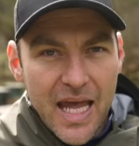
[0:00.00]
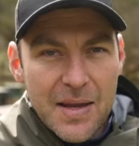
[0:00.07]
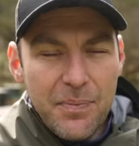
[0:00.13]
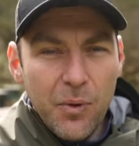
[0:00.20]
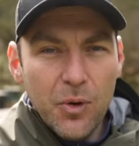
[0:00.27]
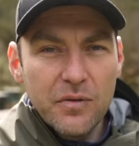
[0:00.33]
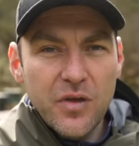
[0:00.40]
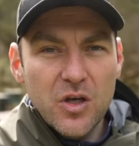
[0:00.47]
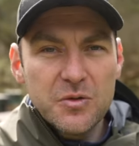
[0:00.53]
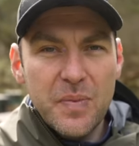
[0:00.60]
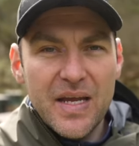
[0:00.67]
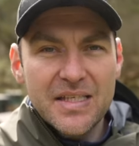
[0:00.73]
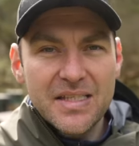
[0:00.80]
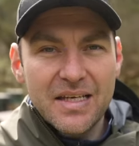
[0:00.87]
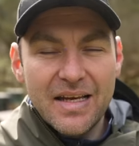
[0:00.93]
Keep all of those
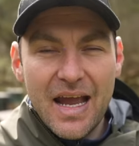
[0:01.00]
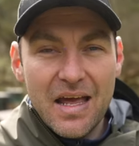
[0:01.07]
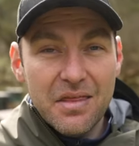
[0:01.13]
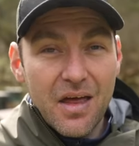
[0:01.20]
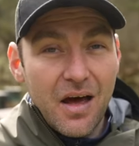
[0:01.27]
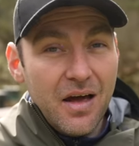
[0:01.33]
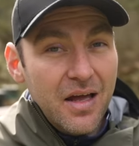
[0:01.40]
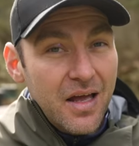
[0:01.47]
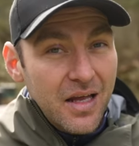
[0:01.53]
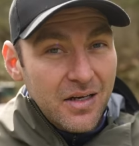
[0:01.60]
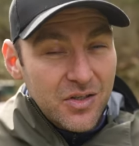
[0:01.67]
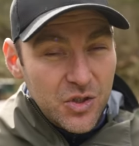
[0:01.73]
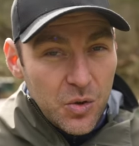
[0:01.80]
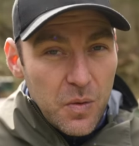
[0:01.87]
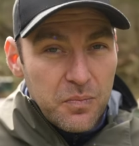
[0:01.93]
bees together,
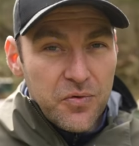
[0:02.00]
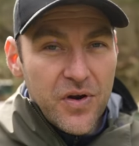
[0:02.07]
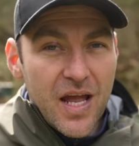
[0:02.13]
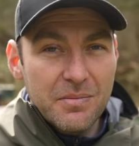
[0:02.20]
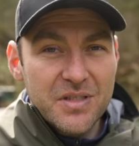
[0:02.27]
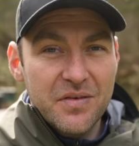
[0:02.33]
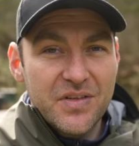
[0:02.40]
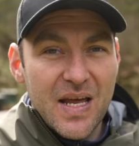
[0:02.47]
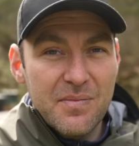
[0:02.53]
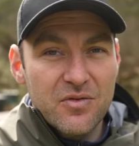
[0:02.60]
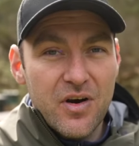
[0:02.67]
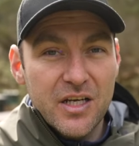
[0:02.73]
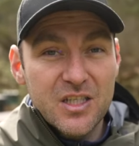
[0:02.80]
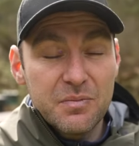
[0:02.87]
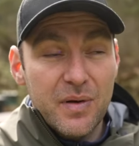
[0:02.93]
do a preemptive
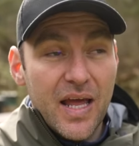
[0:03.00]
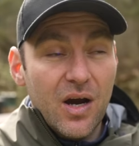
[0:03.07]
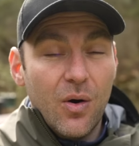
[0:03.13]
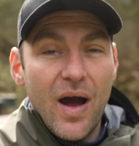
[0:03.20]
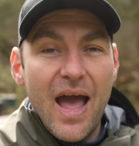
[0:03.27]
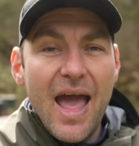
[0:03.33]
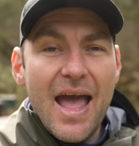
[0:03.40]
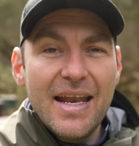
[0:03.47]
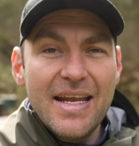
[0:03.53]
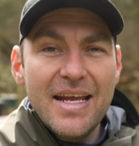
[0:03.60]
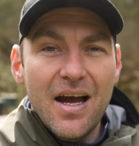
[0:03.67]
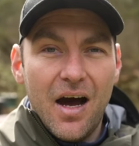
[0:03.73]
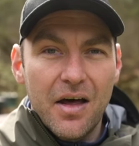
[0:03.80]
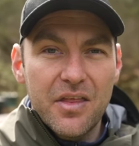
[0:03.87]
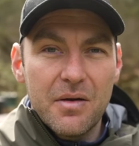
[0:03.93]
demarray split or
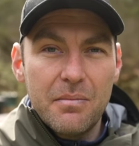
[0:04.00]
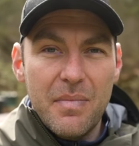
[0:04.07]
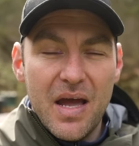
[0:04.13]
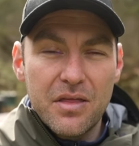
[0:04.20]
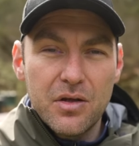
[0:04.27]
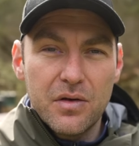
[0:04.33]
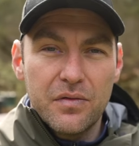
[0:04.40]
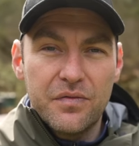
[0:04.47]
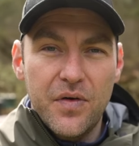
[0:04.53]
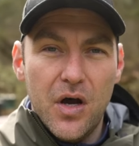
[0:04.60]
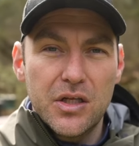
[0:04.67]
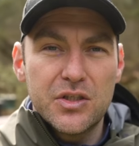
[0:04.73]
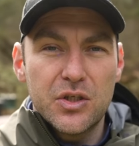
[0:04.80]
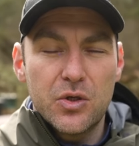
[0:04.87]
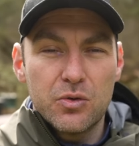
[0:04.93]
any other method of
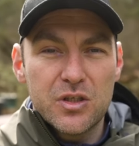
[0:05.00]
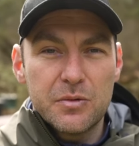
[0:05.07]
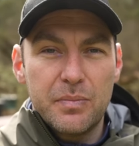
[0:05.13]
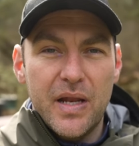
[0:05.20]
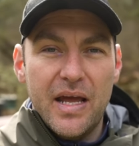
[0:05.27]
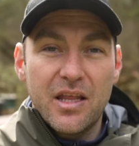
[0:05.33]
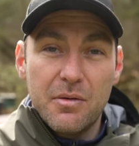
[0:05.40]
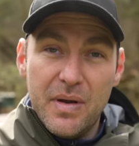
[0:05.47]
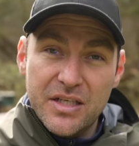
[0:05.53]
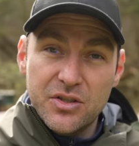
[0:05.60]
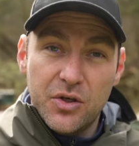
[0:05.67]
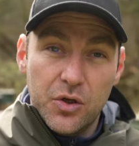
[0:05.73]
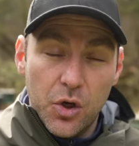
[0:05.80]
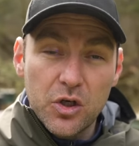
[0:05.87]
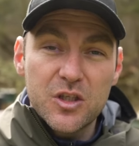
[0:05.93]
vertical split that means
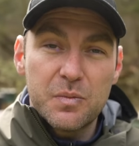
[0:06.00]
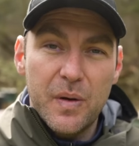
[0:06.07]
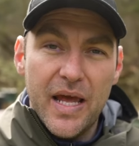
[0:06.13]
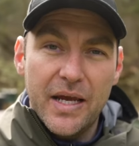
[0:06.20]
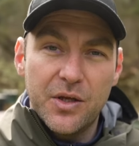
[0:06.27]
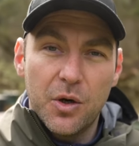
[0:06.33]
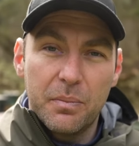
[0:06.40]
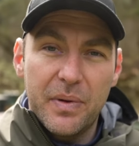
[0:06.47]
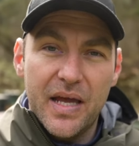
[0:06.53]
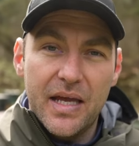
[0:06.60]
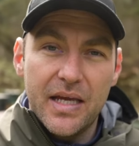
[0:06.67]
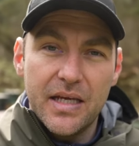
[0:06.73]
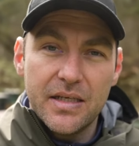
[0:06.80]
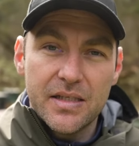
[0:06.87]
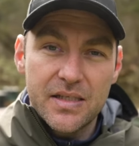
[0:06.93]
that you're not splitting your
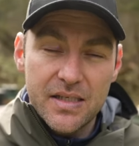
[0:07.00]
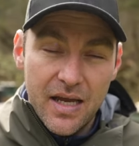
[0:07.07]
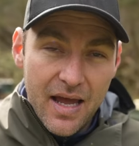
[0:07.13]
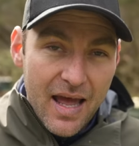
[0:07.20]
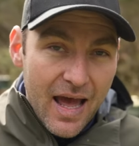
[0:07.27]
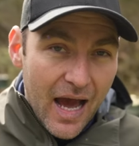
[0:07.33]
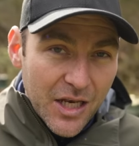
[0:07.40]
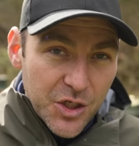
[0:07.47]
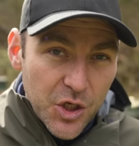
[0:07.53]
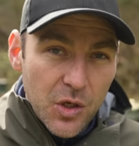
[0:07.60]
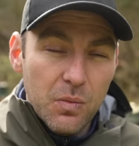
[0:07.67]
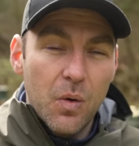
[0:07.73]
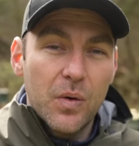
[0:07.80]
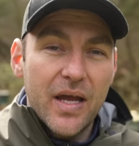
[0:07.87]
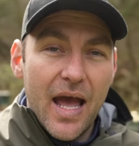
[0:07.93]
bees, and
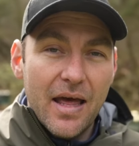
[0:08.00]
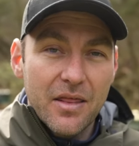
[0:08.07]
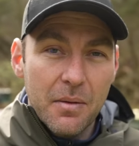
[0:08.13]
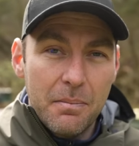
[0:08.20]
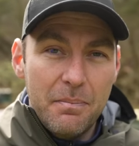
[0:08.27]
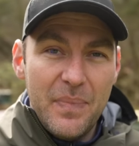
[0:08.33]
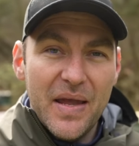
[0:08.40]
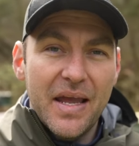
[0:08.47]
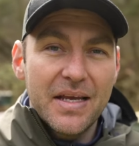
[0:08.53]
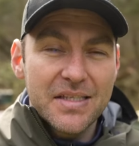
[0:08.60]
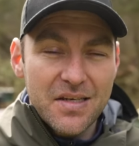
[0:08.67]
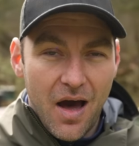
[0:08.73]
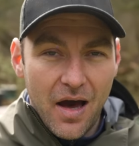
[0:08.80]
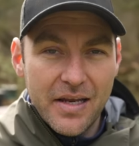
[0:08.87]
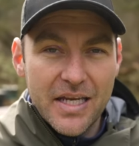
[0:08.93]
you will get the
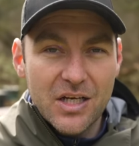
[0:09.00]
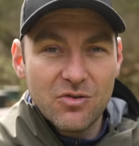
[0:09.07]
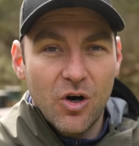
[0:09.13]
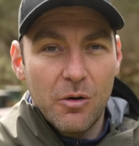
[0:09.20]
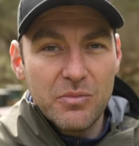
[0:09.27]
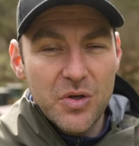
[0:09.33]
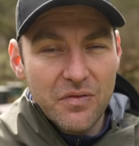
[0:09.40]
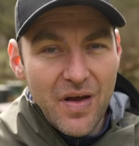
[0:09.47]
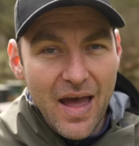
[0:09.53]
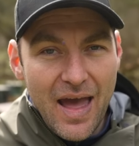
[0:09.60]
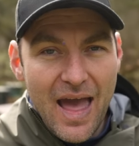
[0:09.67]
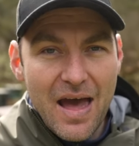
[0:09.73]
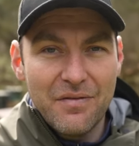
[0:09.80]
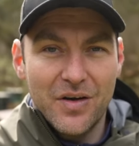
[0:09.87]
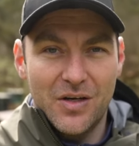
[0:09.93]
biggest honey crop you've
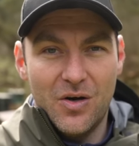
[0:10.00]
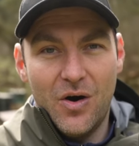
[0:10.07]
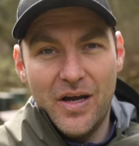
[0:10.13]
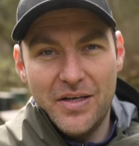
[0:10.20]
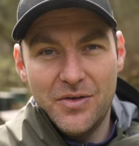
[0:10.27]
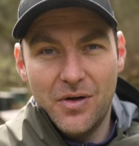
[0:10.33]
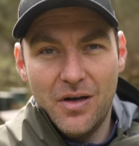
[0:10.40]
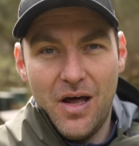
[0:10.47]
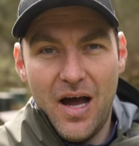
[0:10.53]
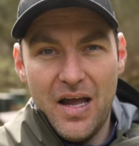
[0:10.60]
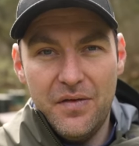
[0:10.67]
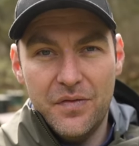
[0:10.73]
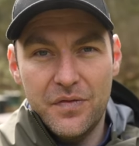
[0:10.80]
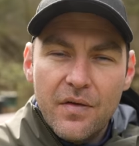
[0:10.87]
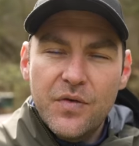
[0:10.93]
ever got in your
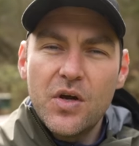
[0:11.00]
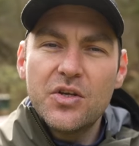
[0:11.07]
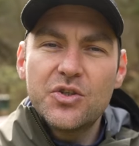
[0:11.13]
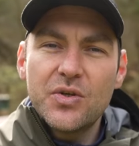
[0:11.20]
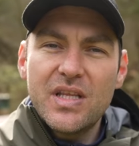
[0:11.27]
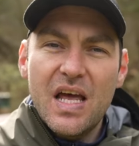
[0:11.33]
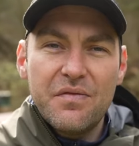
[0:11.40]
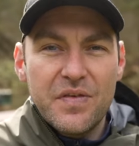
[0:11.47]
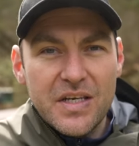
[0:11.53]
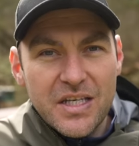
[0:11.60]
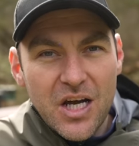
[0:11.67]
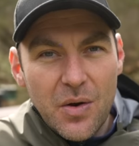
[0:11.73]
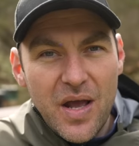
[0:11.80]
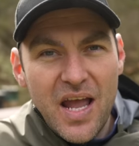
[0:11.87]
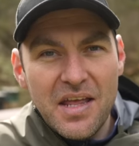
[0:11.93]
life. If you enjoyed that
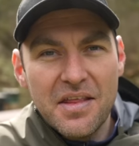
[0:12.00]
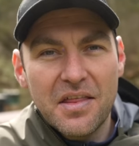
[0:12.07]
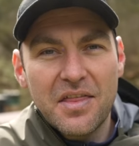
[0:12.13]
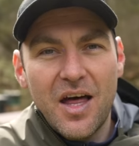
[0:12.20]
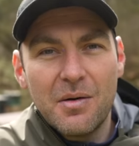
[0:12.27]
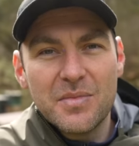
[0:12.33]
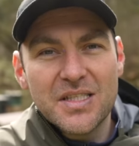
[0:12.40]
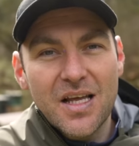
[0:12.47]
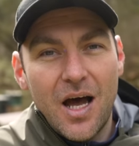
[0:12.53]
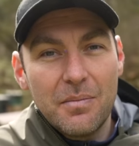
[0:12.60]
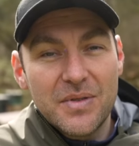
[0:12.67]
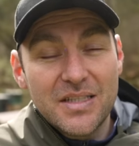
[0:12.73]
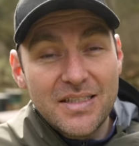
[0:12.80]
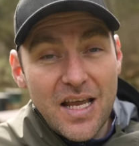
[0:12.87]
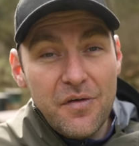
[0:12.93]
video, hit the thumbs
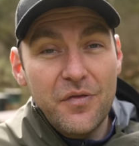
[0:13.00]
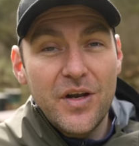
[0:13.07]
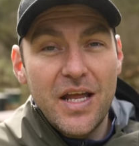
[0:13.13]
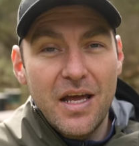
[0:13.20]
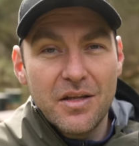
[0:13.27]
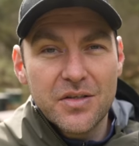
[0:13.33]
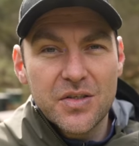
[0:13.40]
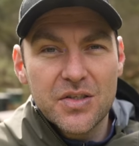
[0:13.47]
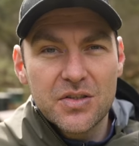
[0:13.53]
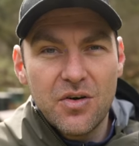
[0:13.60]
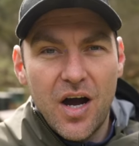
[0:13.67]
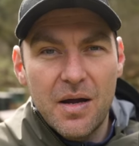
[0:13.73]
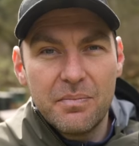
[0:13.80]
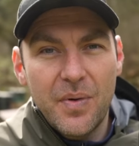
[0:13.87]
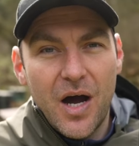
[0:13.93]
up, definitely hit the
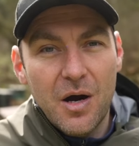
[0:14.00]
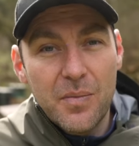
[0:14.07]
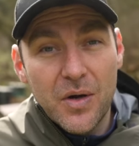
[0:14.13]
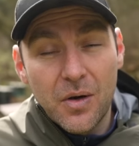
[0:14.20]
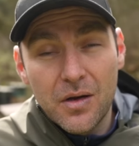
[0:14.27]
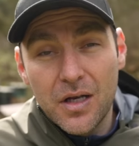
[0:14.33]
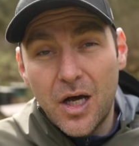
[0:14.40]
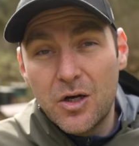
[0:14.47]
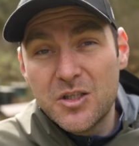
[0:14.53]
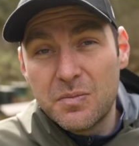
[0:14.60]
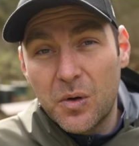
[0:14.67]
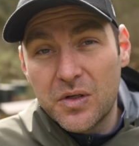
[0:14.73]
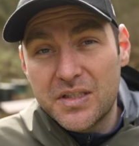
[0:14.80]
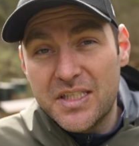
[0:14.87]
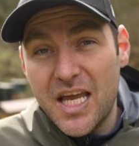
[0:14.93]
subscribe button. We've got loads
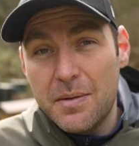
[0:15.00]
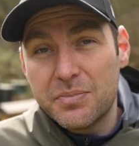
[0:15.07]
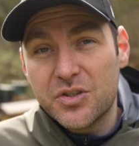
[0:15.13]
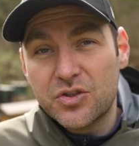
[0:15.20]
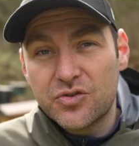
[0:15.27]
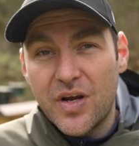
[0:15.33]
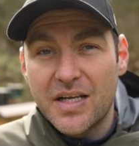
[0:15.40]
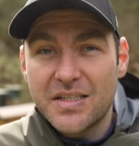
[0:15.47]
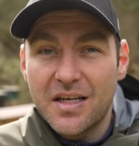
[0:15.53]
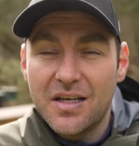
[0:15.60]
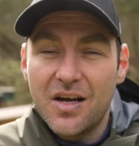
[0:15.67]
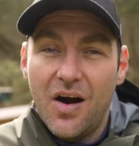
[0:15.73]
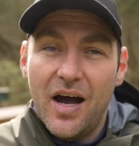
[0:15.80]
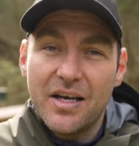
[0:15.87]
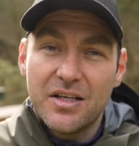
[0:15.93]
more tips, tricks, and
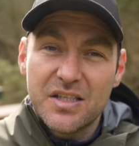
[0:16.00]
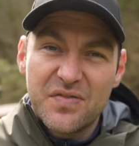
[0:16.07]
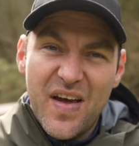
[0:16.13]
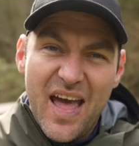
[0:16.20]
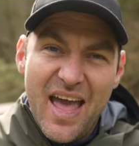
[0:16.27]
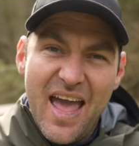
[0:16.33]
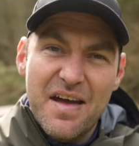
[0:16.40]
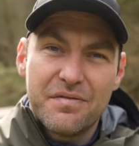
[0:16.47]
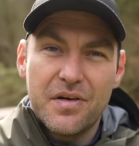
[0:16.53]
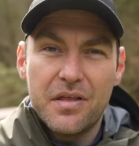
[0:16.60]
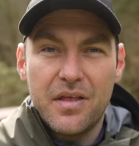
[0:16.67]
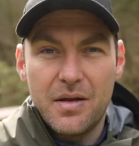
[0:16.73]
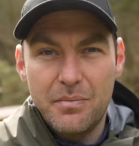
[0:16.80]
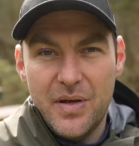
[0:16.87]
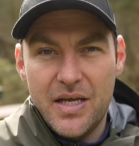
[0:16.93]
guidance for everything